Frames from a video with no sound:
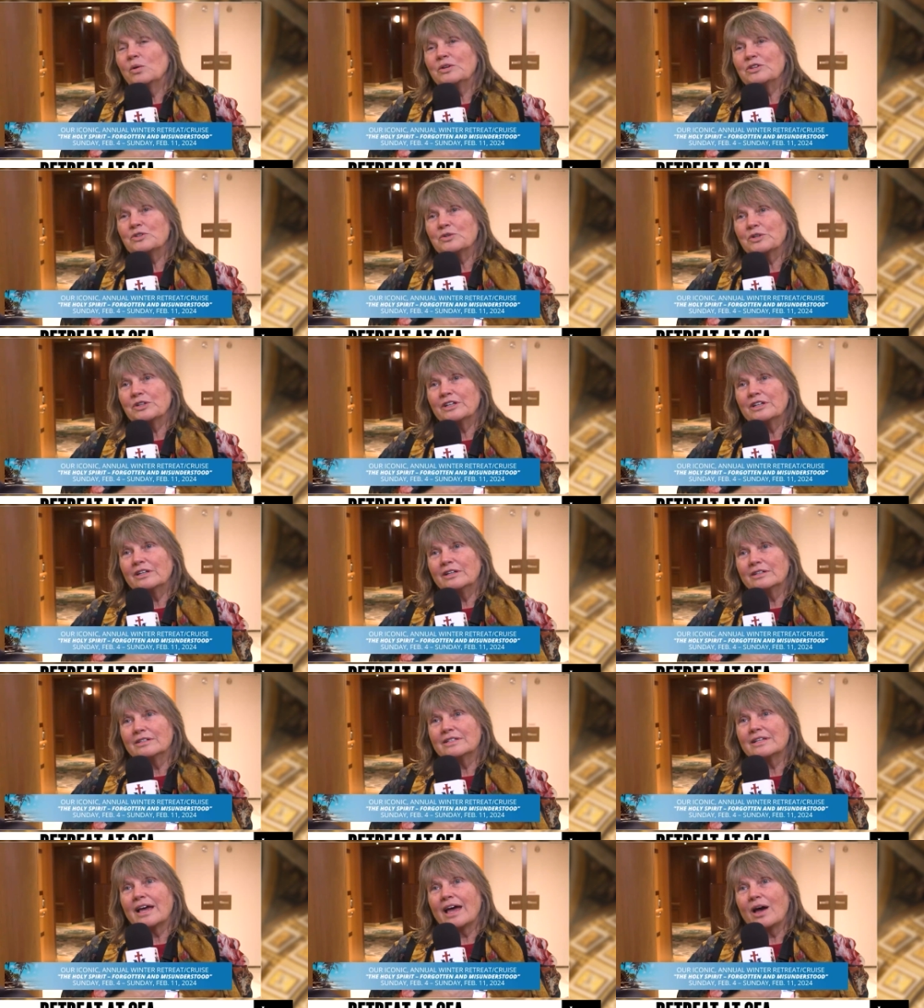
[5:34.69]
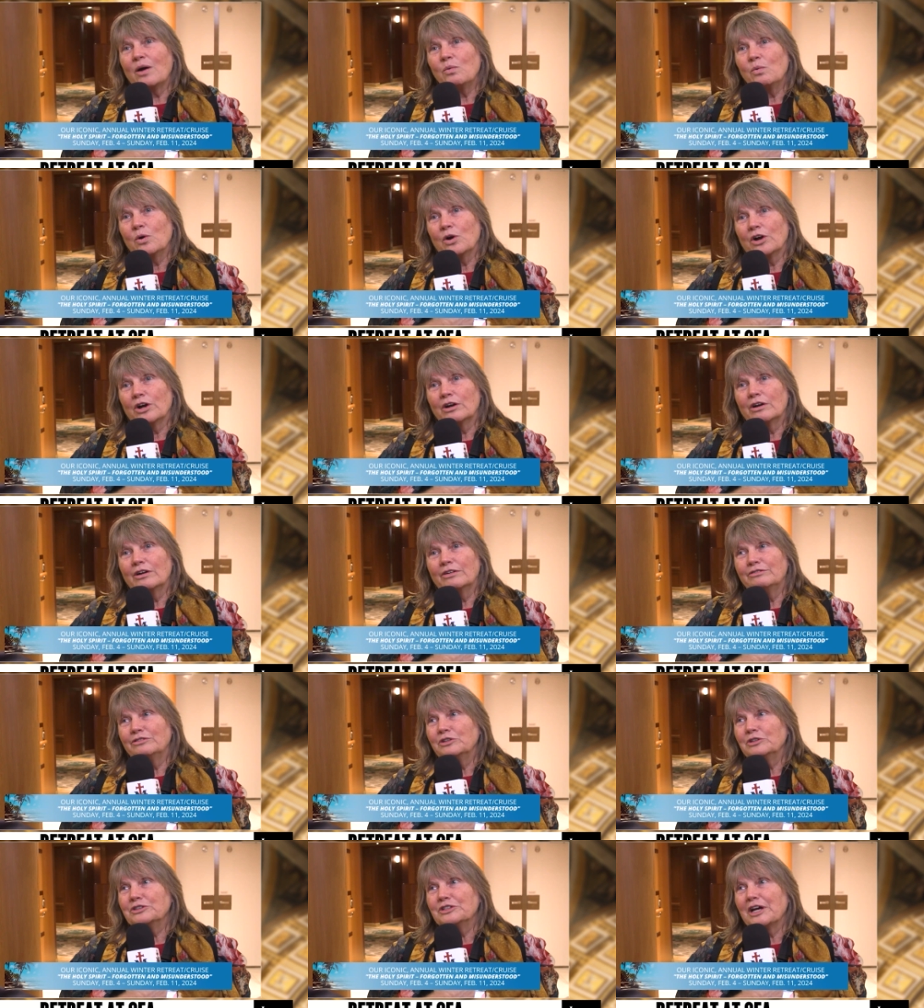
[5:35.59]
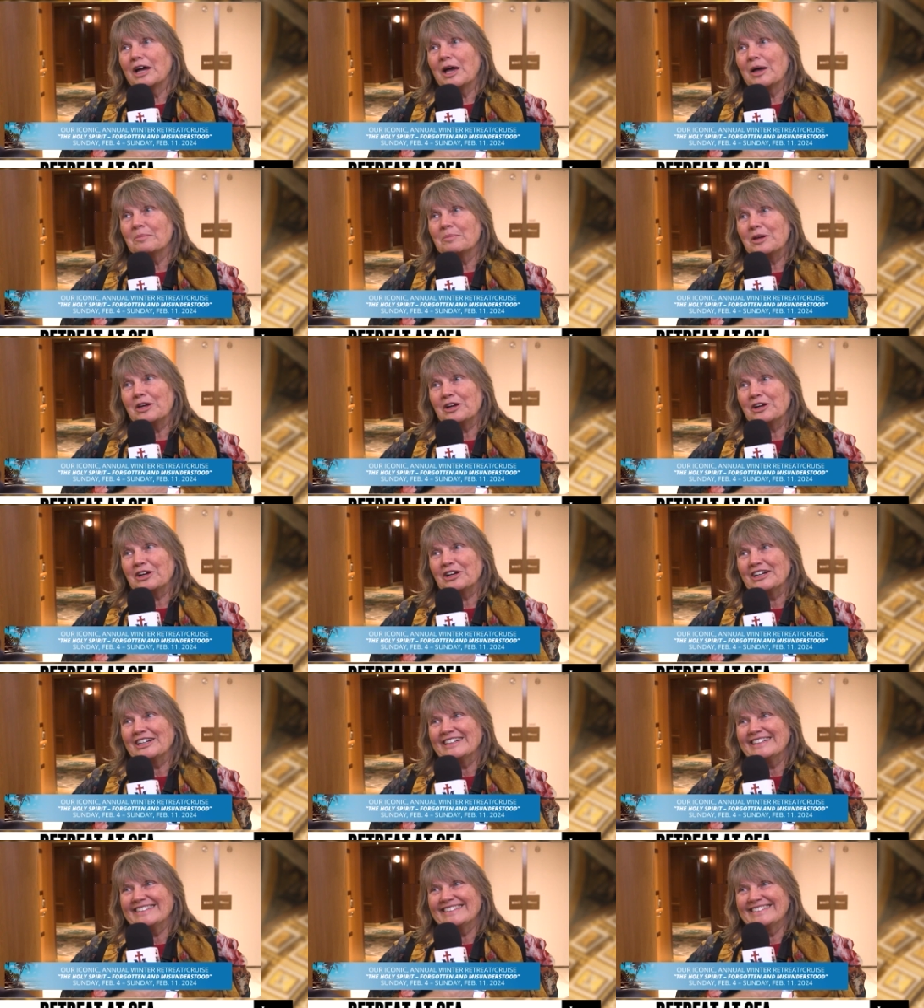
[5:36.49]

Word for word: Holy Trinity is at work full time here.